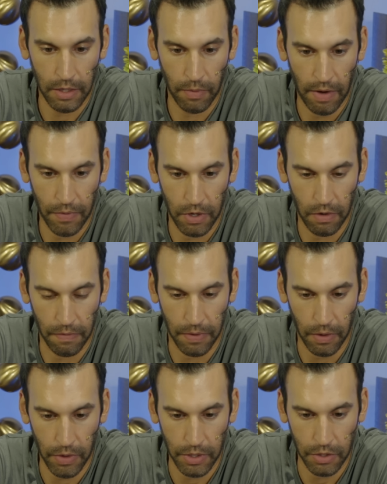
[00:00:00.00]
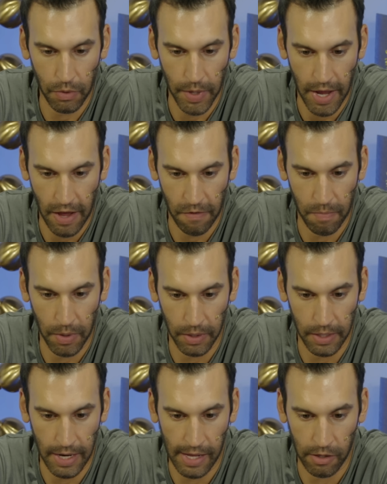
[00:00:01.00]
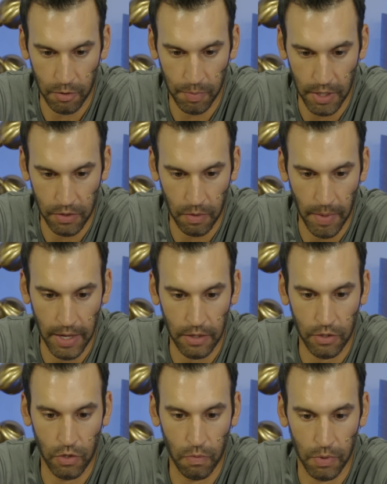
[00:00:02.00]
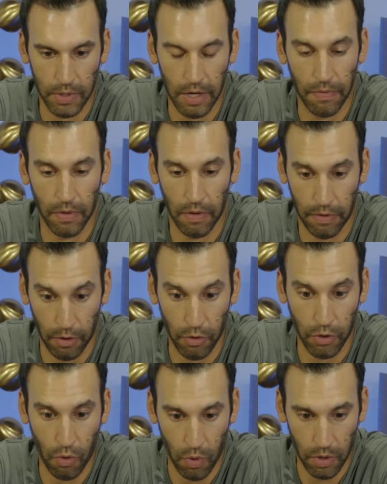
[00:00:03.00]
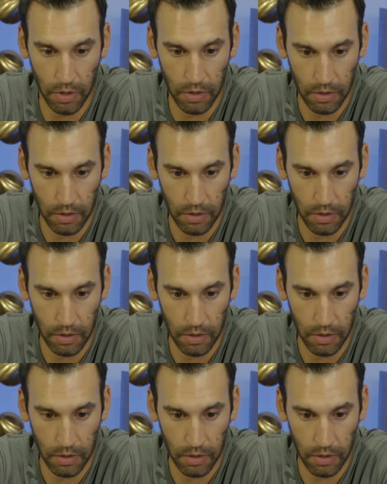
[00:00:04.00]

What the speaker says: revenue of $32.5 billion, plus or minus 2% for the third quarter,